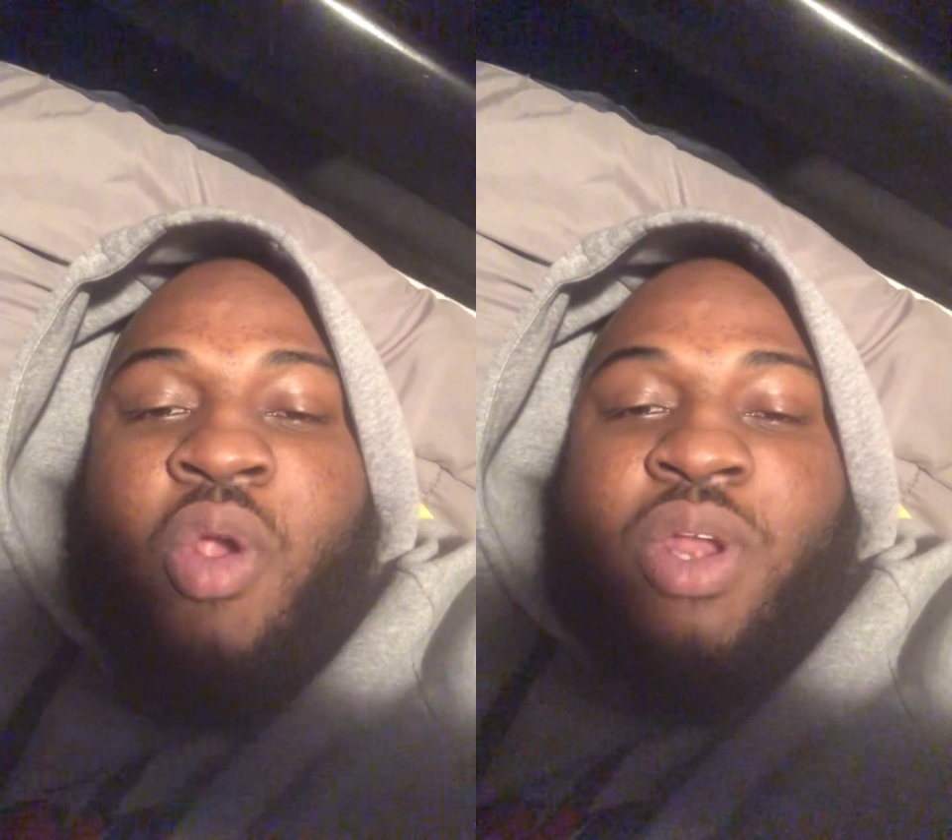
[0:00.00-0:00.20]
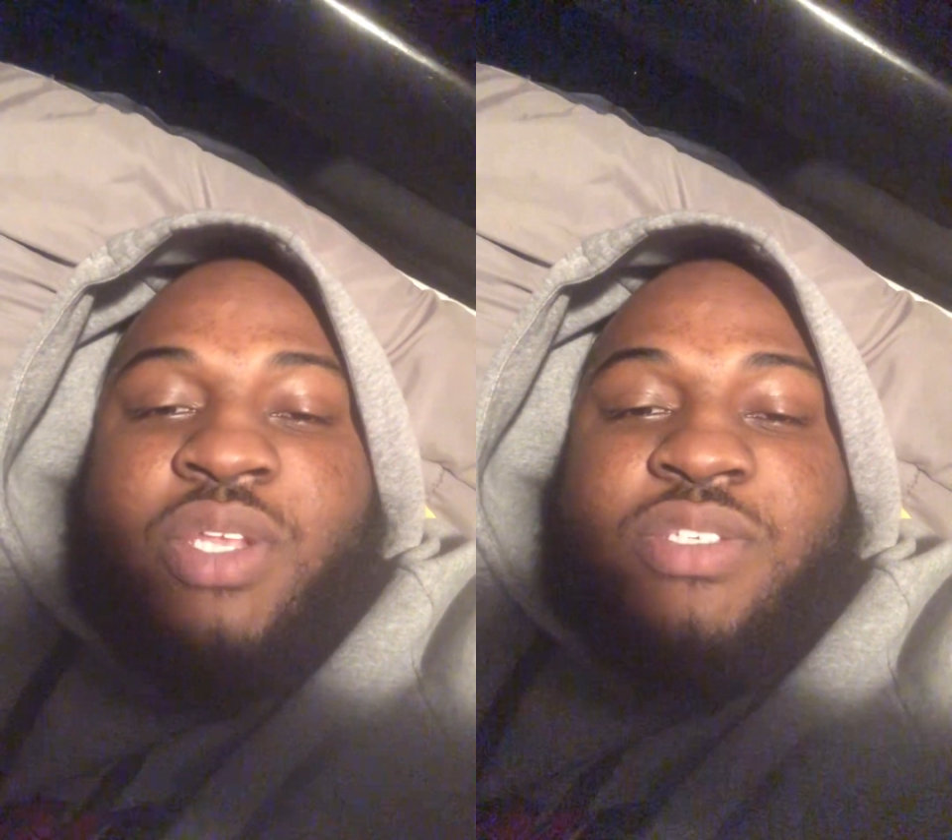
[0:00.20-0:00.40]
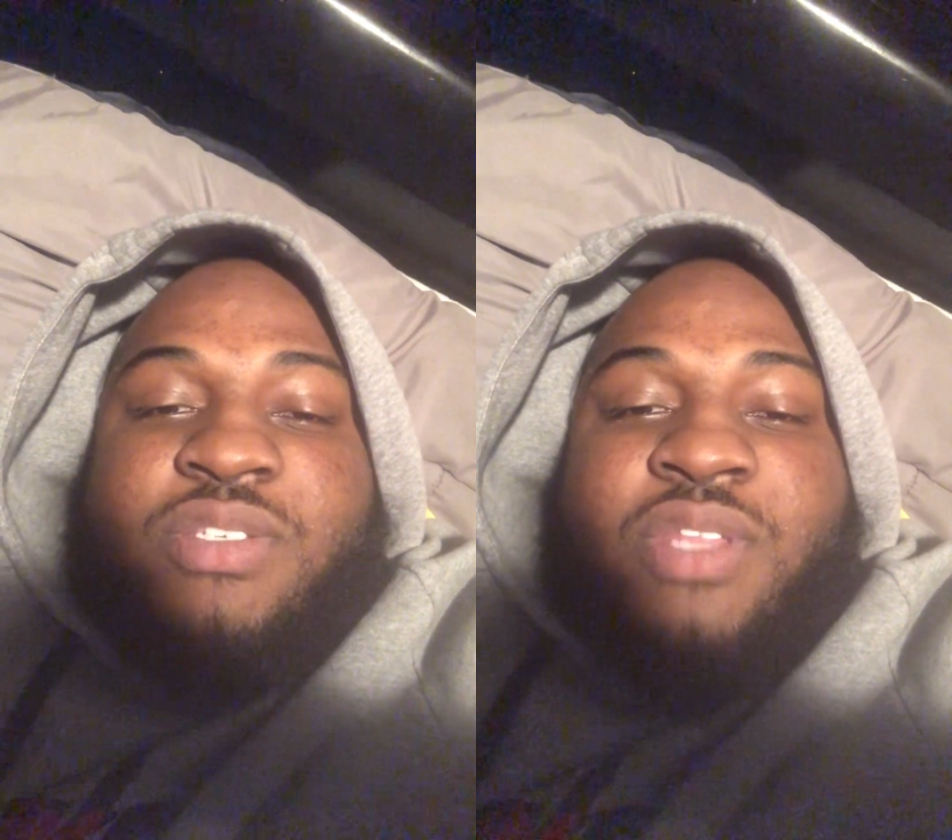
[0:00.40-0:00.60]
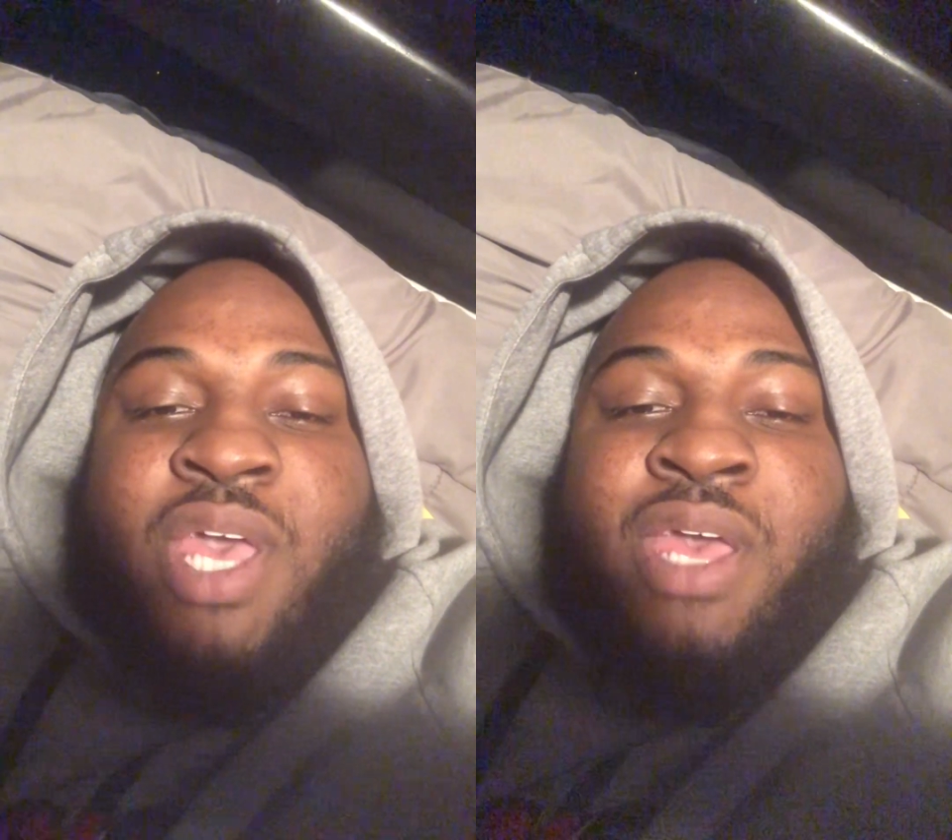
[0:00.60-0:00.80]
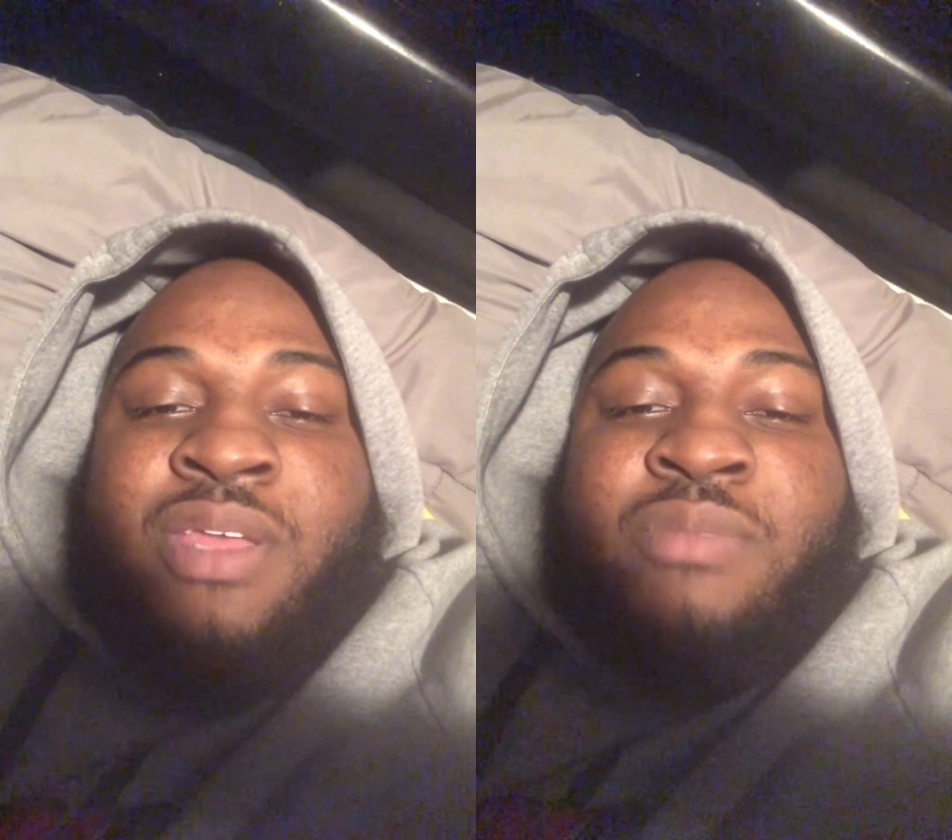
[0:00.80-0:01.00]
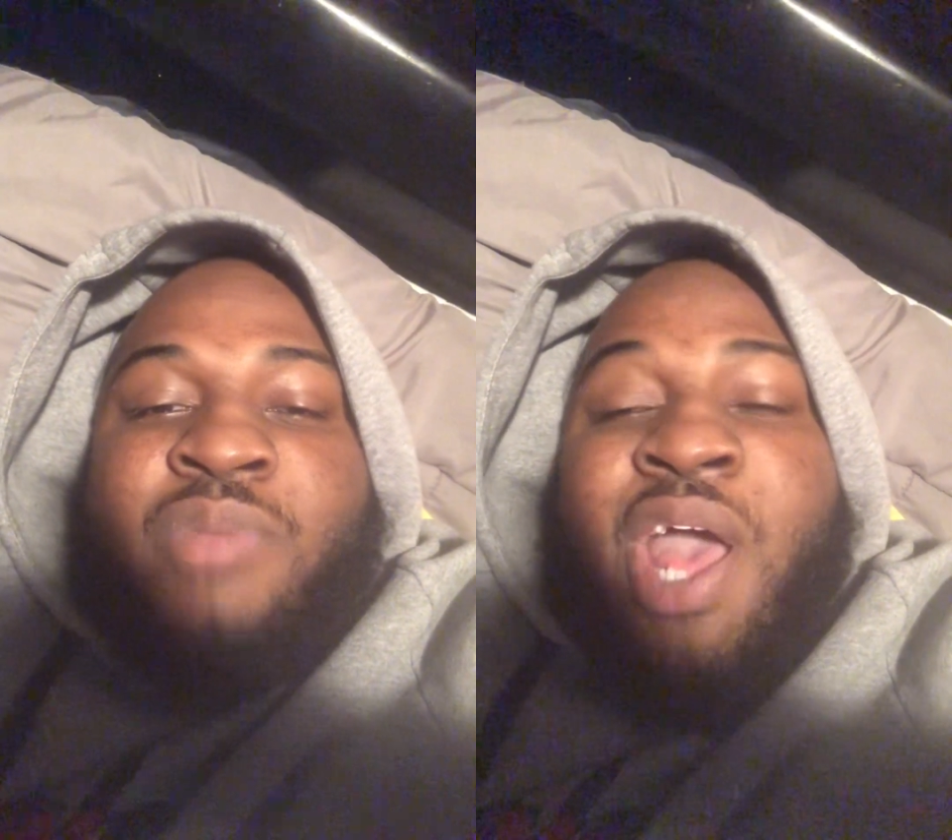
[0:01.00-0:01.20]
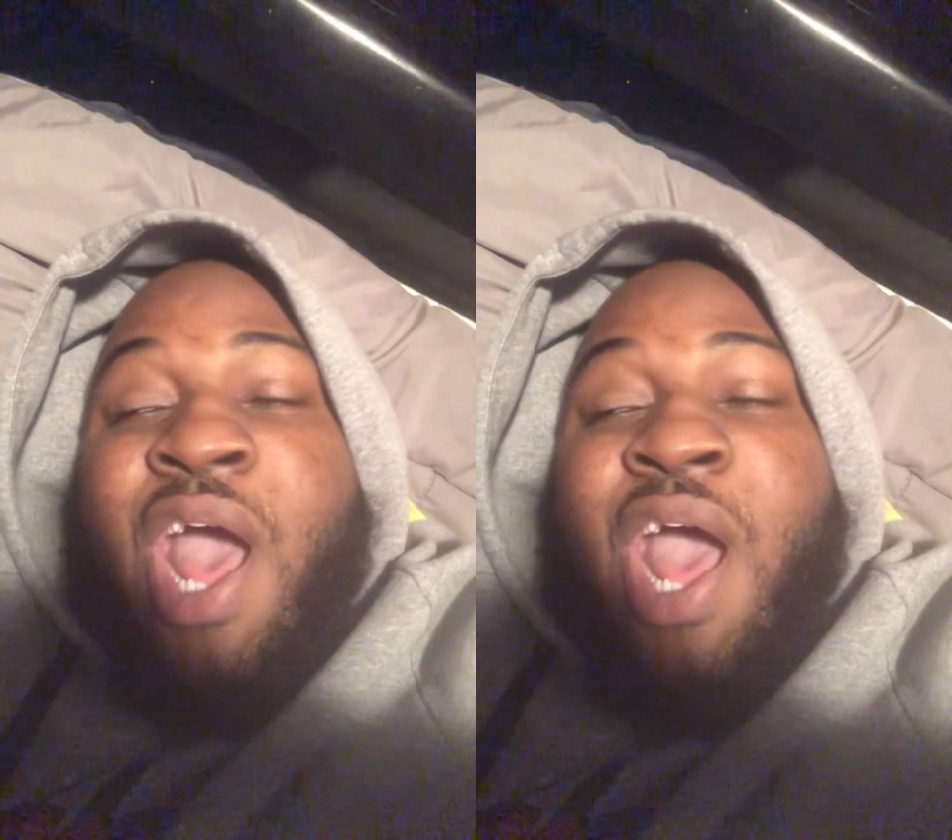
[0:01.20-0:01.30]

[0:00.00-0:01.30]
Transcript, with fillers: artist that